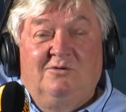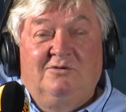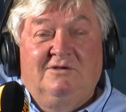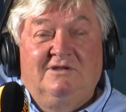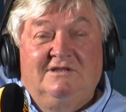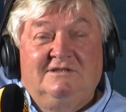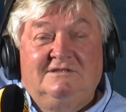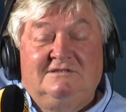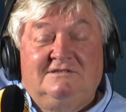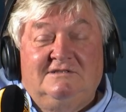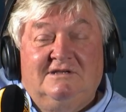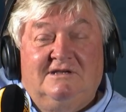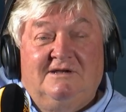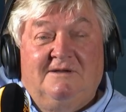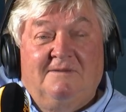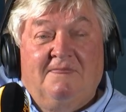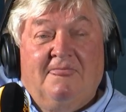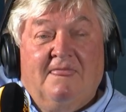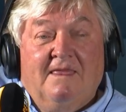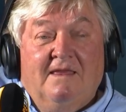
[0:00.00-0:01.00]
Audience.
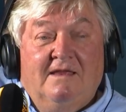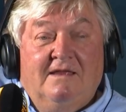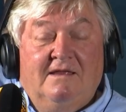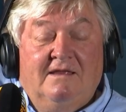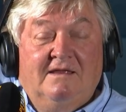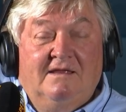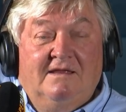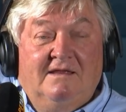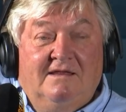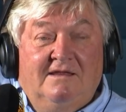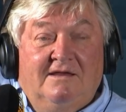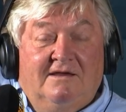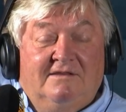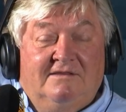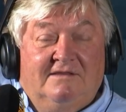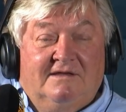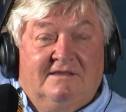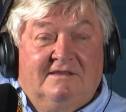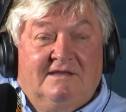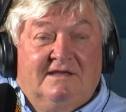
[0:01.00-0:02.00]
Yeah. Yeah,
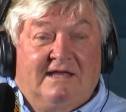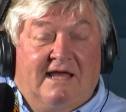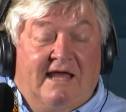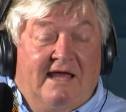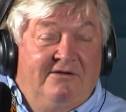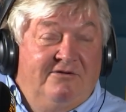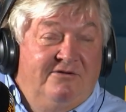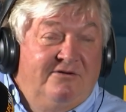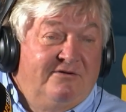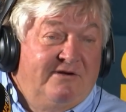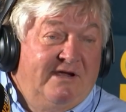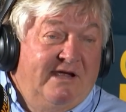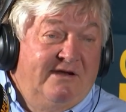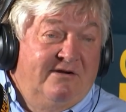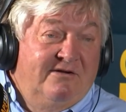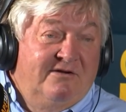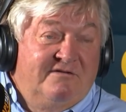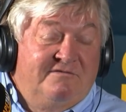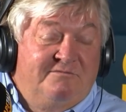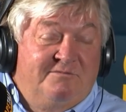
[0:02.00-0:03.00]
the guy who ran
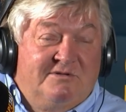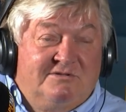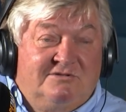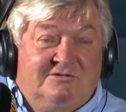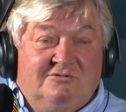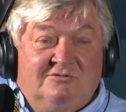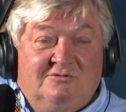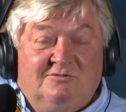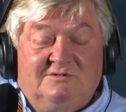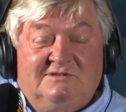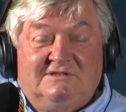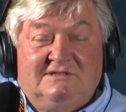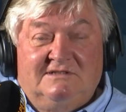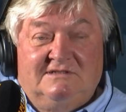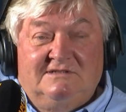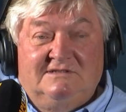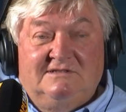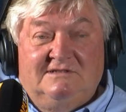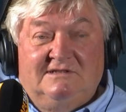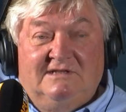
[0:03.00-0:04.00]
Half Price Stores was
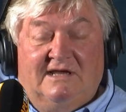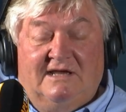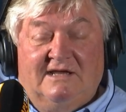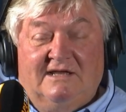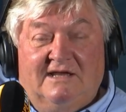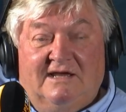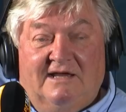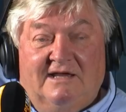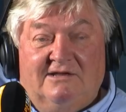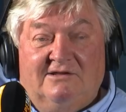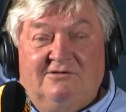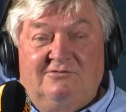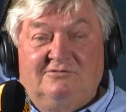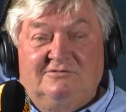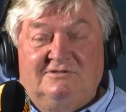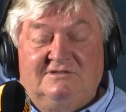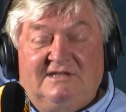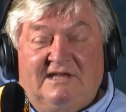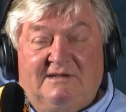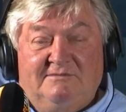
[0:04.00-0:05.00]
a young guy
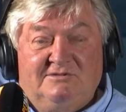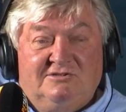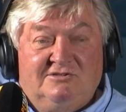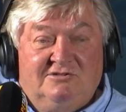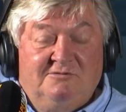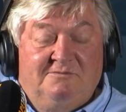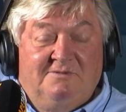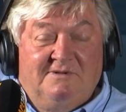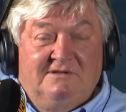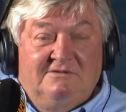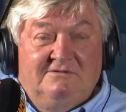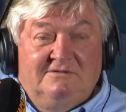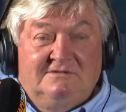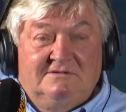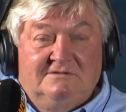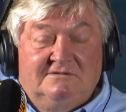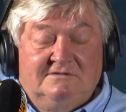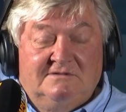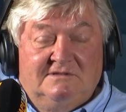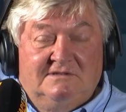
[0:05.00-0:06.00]
called Sam Stupel, who
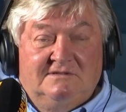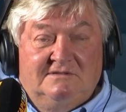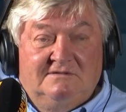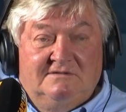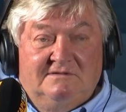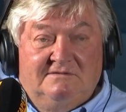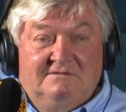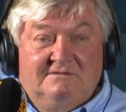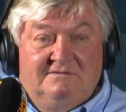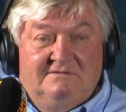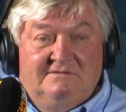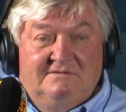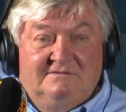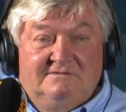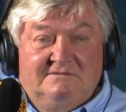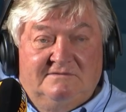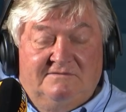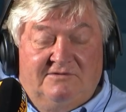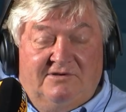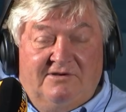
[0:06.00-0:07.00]
was a
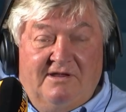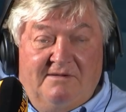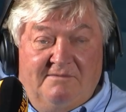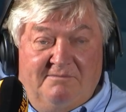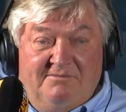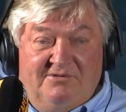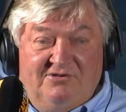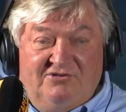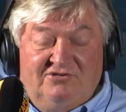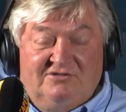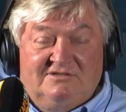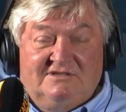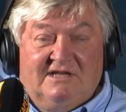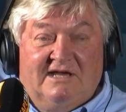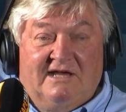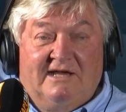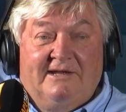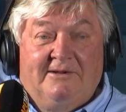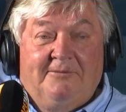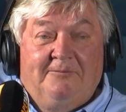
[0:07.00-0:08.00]
very ambitious
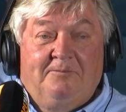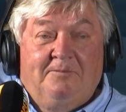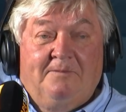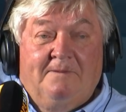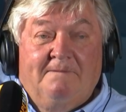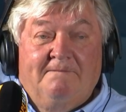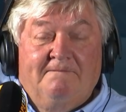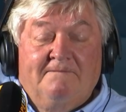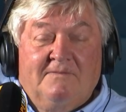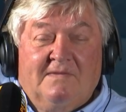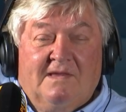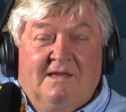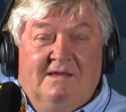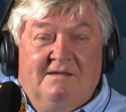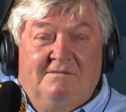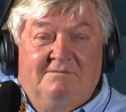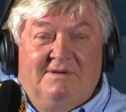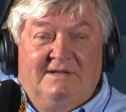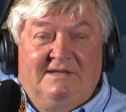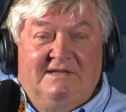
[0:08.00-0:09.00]
guy.
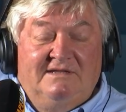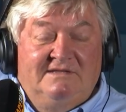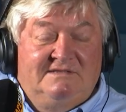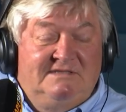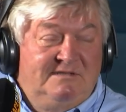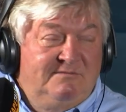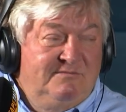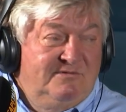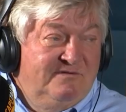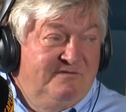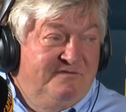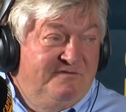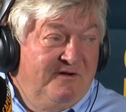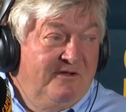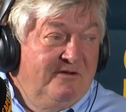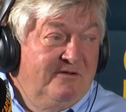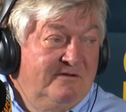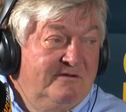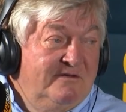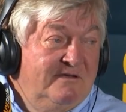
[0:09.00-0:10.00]
But he seemed to
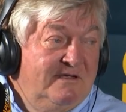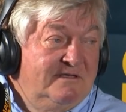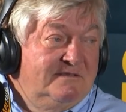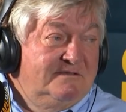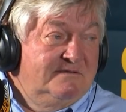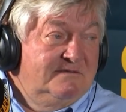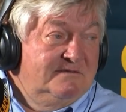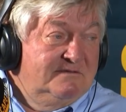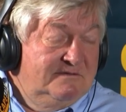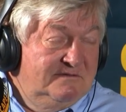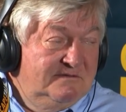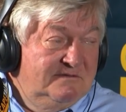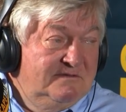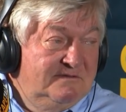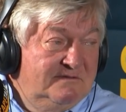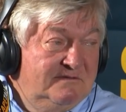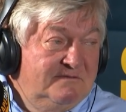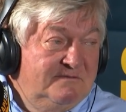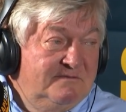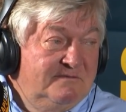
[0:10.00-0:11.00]
follow us
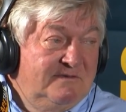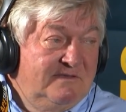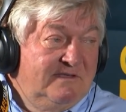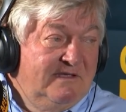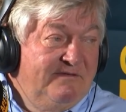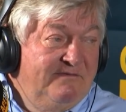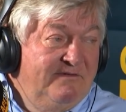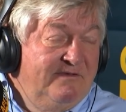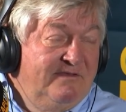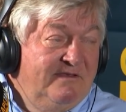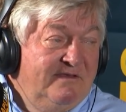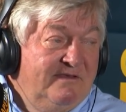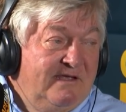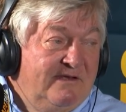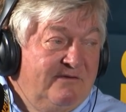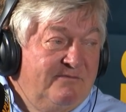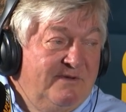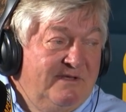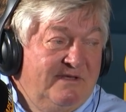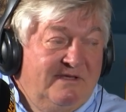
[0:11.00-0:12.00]
with everything
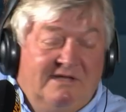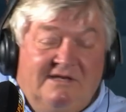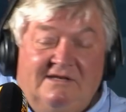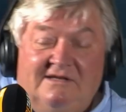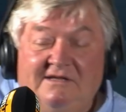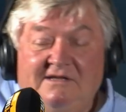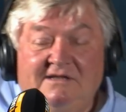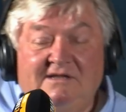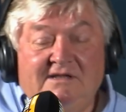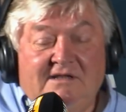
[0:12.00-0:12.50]
that we did.